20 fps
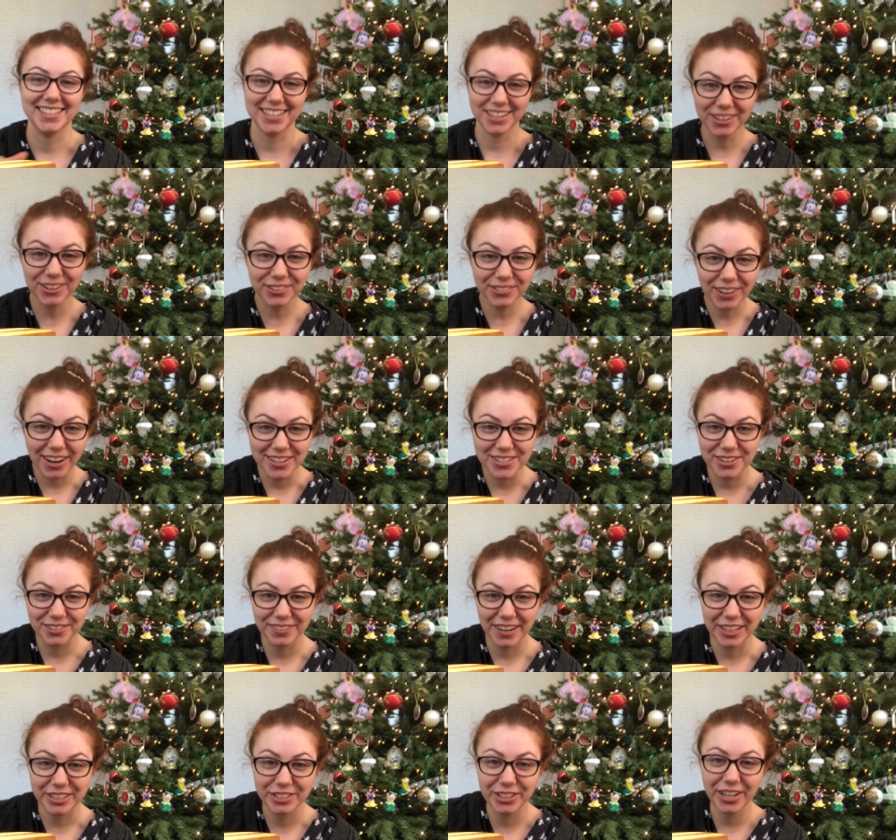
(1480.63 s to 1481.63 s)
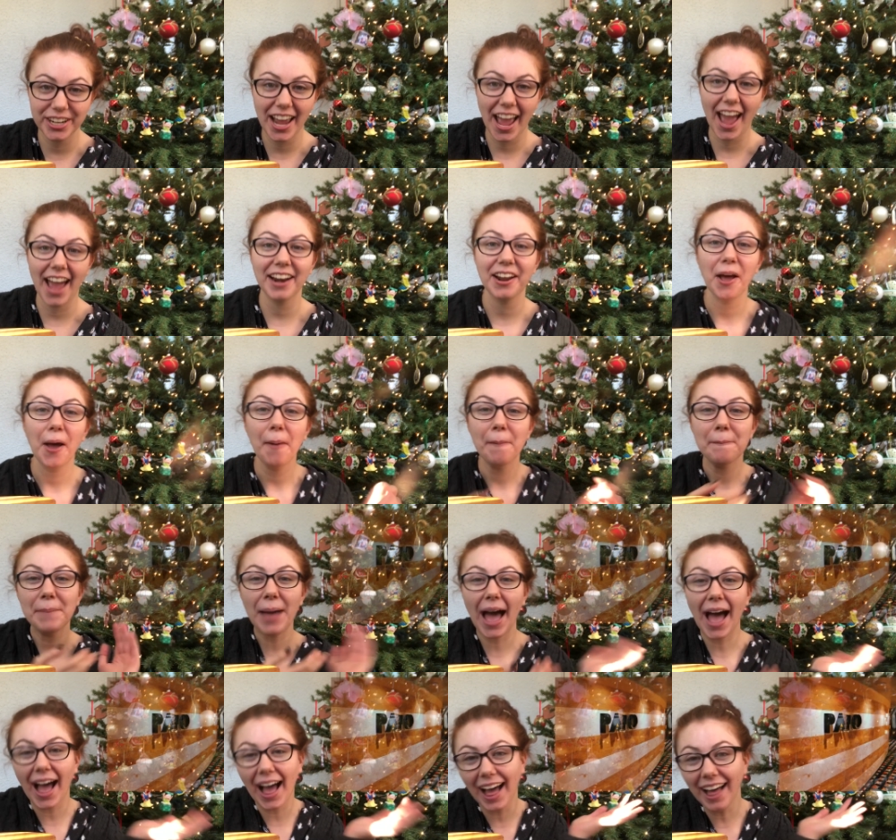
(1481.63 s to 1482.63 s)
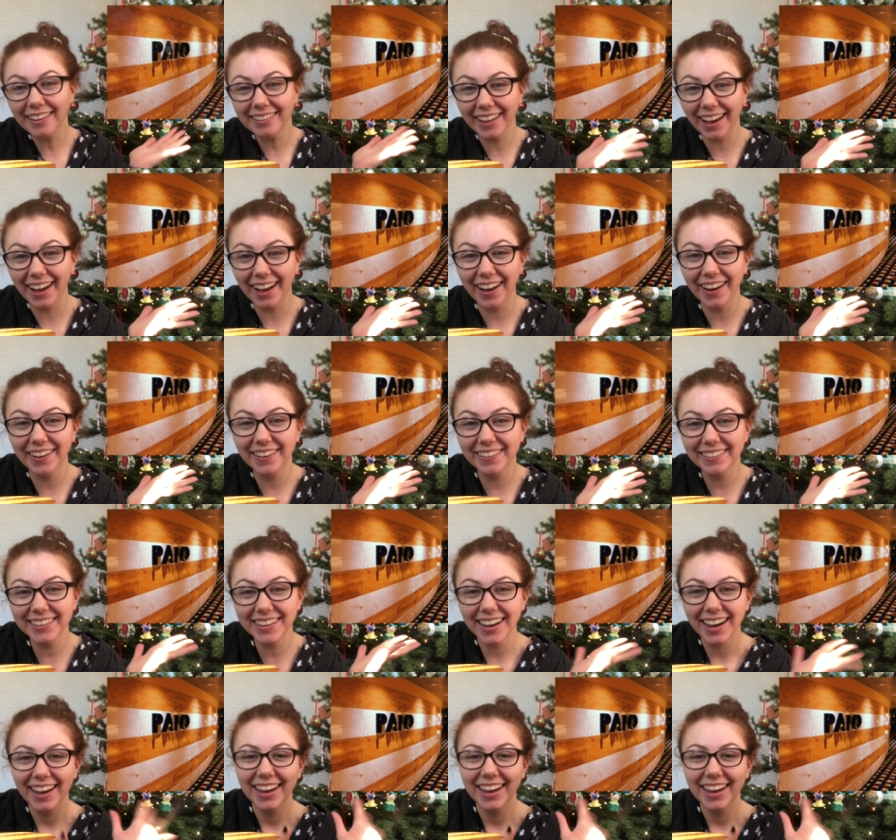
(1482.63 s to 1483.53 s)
dinner reservation at Palo,